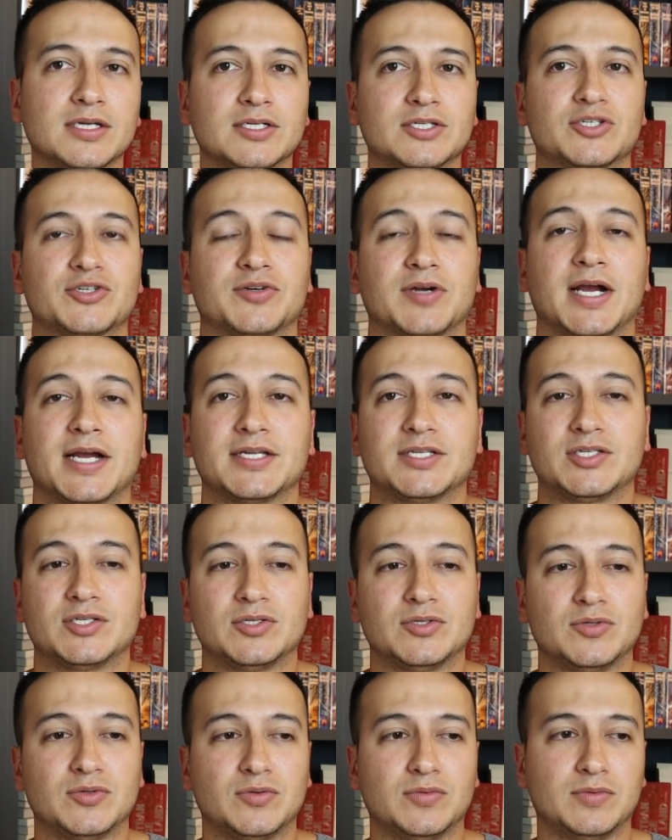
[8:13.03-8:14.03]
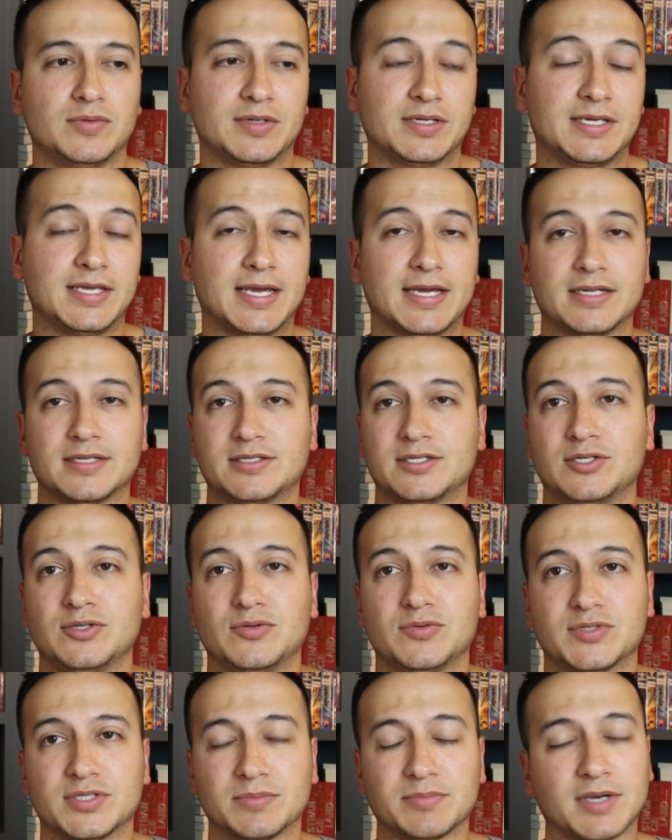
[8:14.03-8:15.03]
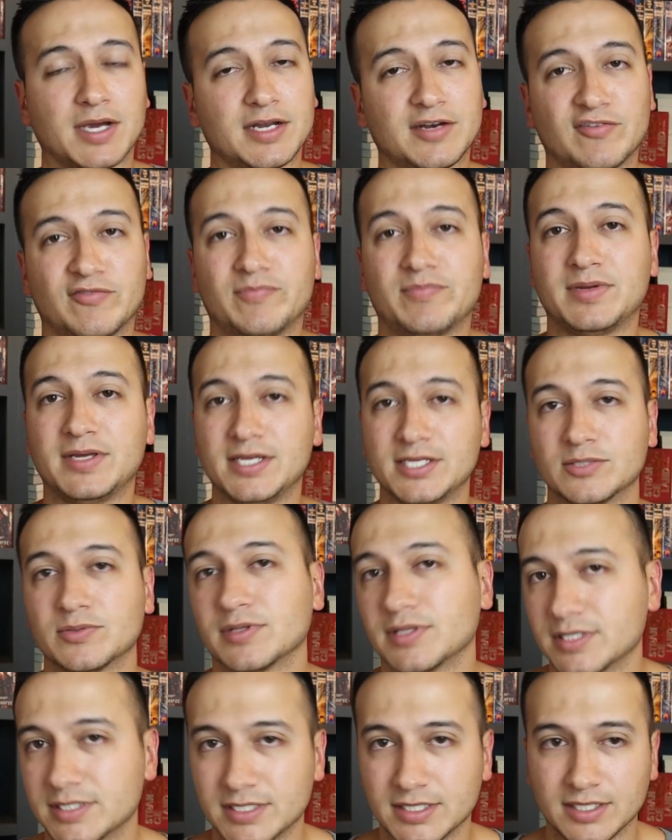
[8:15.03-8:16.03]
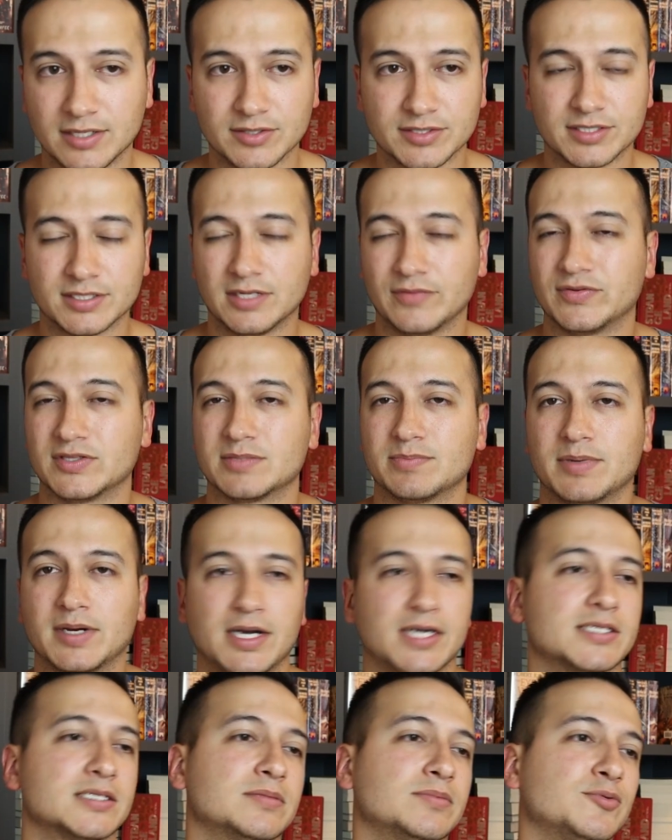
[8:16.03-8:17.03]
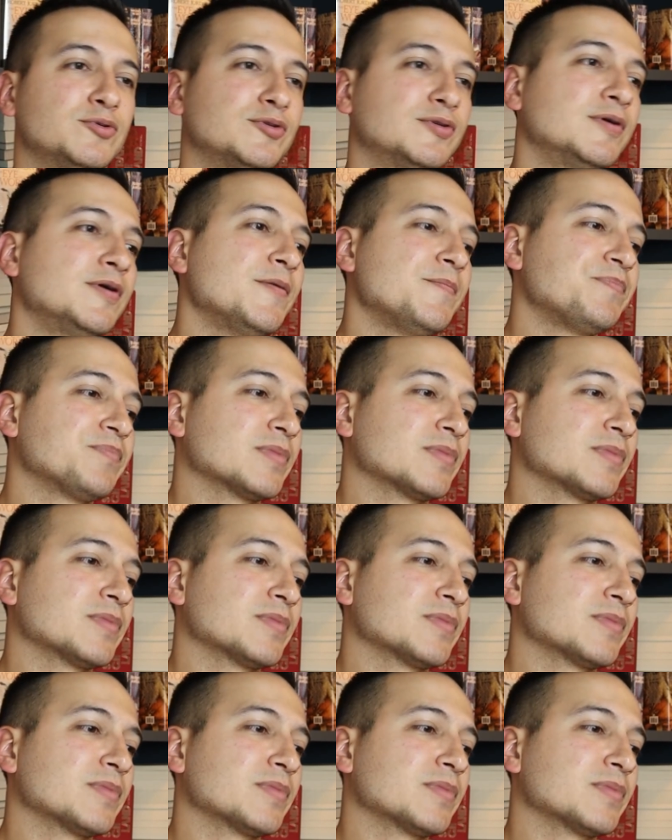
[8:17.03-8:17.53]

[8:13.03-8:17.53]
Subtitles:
try to get to some kind of peace with the Cielson if it's possible.